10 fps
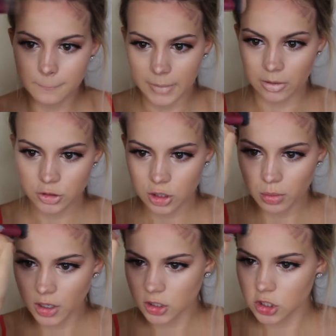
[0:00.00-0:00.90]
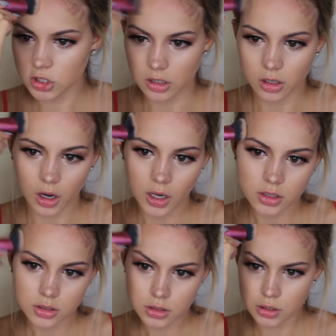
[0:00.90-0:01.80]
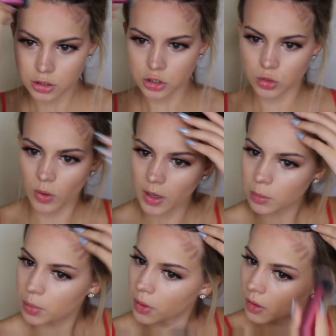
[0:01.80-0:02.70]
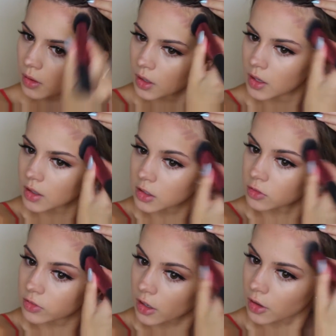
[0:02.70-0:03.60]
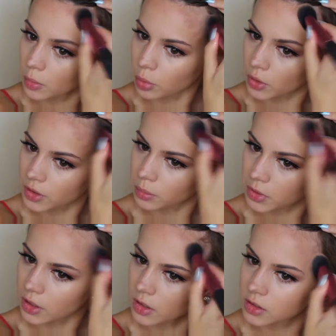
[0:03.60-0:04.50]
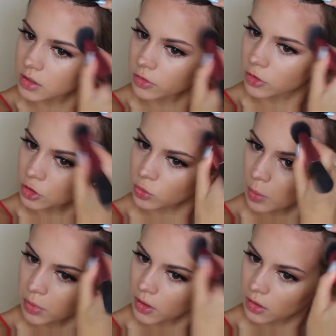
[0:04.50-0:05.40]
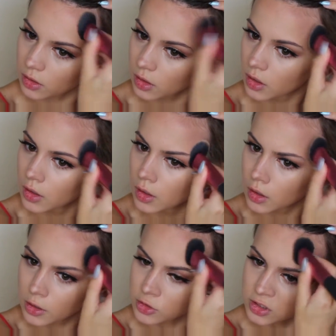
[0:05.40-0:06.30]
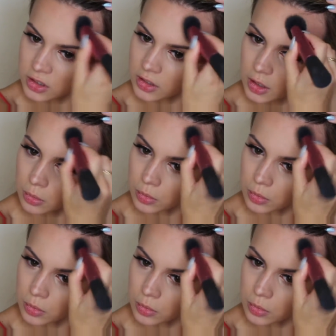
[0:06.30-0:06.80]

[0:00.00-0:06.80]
bounce your brush and not swipe. It's very important because if you're swiping, it's just going to get